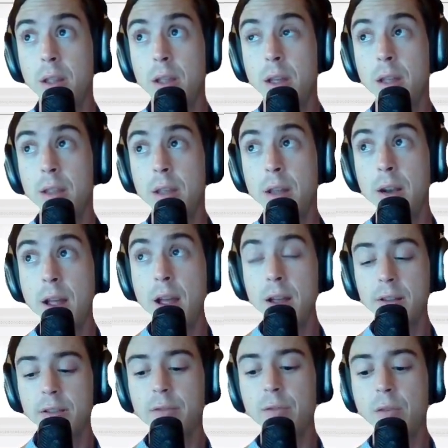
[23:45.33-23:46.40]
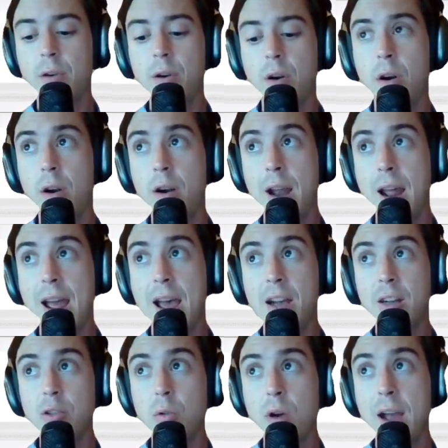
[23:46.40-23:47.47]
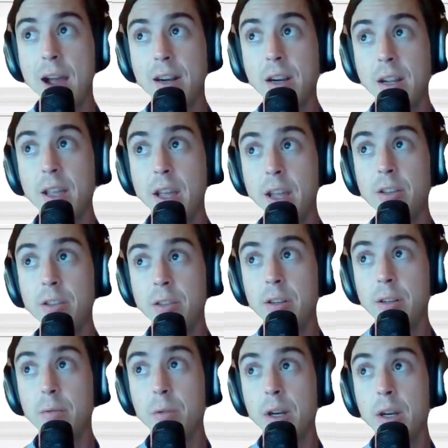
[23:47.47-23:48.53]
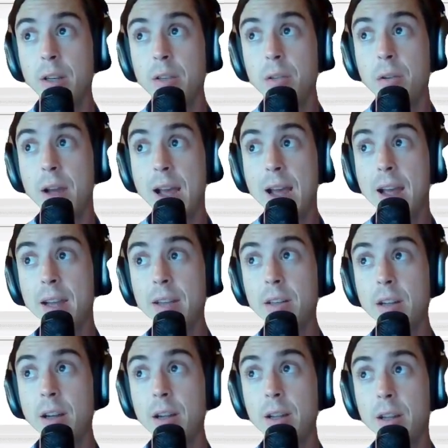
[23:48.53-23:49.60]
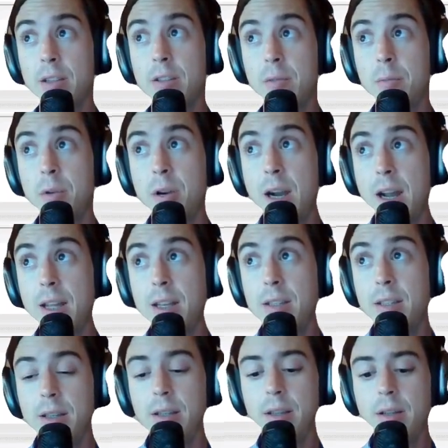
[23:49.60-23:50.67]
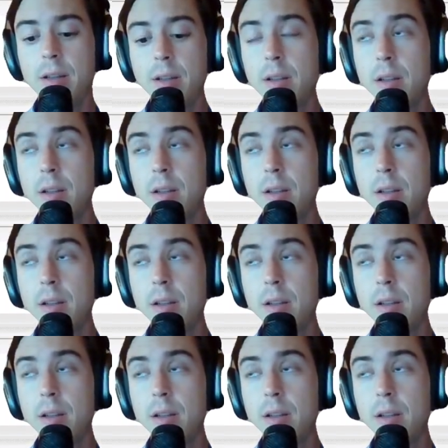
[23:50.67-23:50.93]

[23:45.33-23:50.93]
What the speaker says: And then as for our actual aggregation, we're going to do ag.customerID.